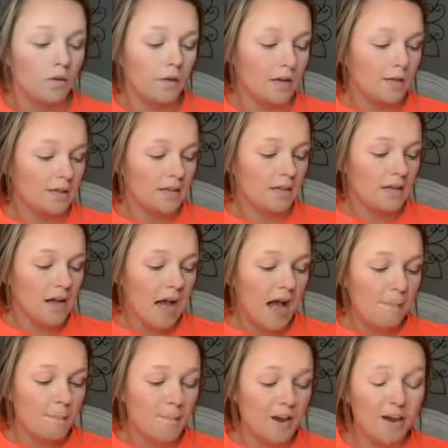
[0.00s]
like this.
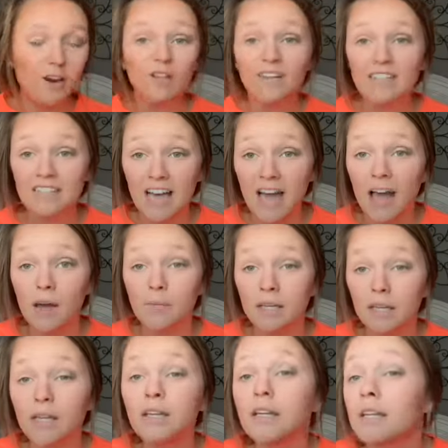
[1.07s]
I barely
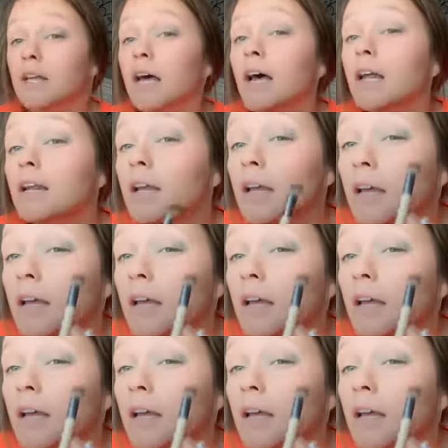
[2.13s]
tapped into that.